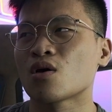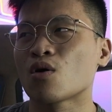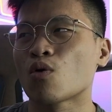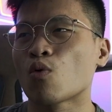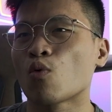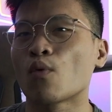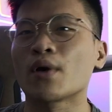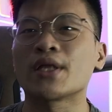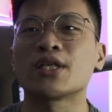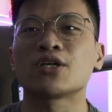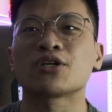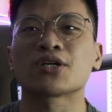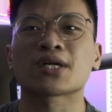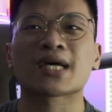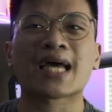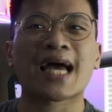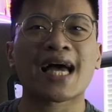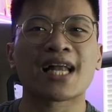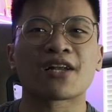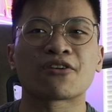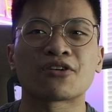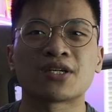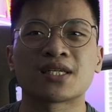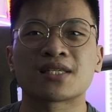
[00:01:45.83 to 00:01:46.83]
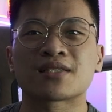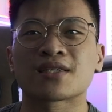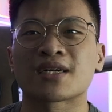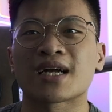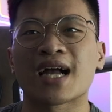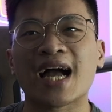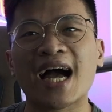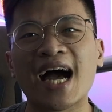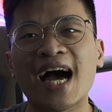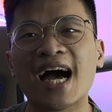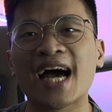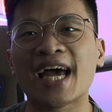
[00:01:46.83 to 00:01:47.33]
when your calories are
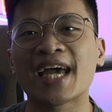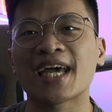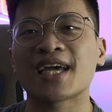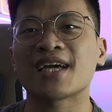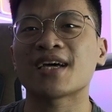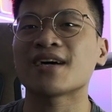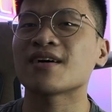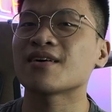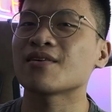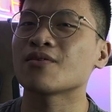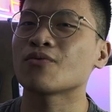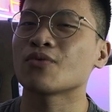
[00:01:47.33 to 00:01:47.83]
high,